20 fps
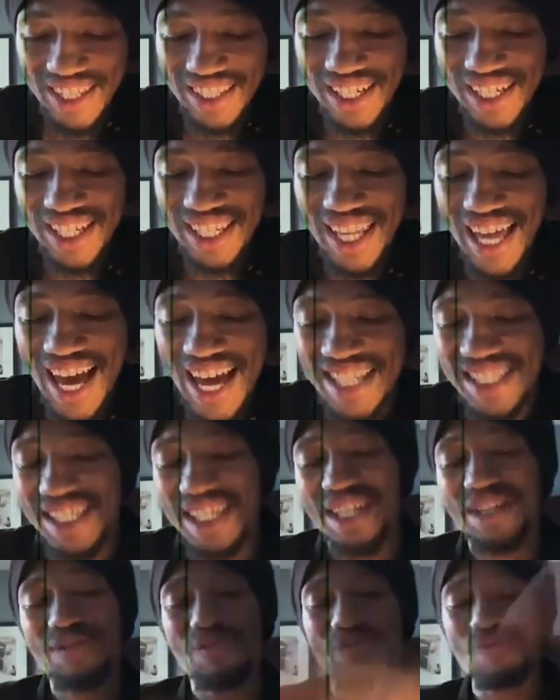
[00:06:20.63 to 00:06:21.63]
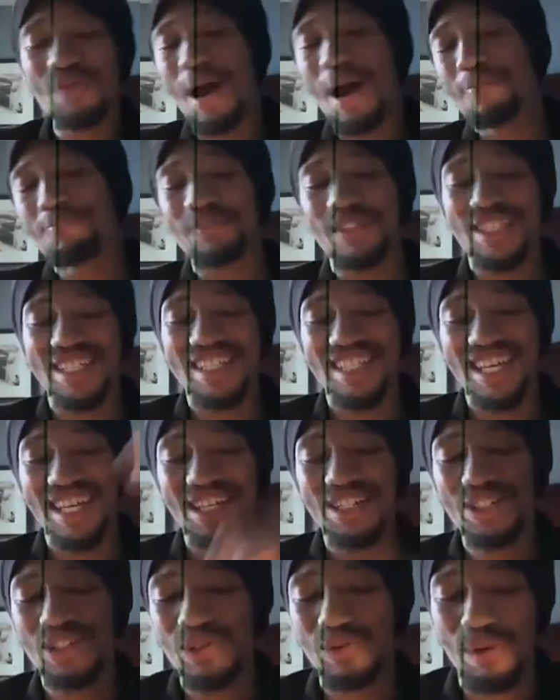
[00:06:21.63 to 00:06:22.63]
The class erupted
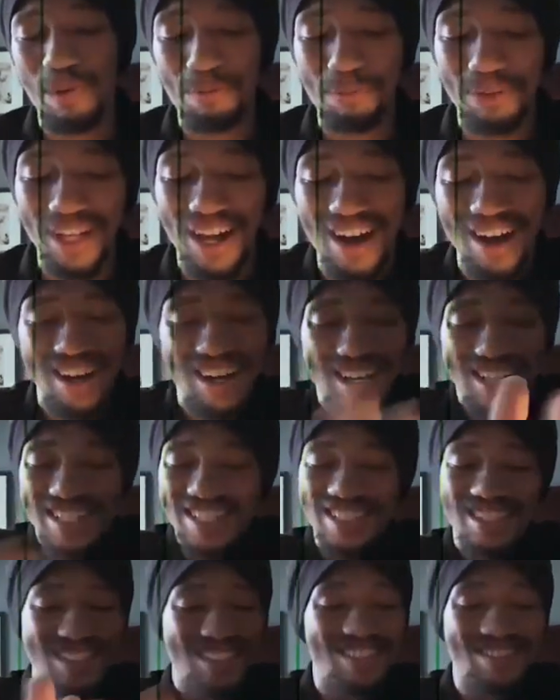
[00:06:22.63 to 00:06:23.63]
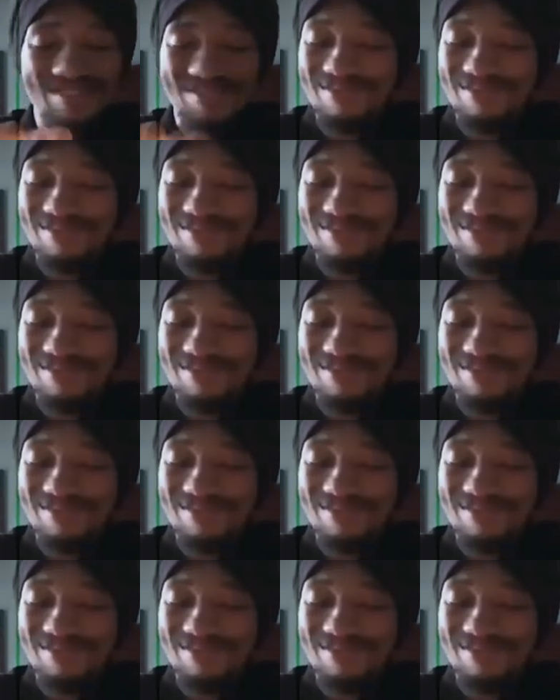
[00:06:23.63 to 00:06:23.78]
into applause.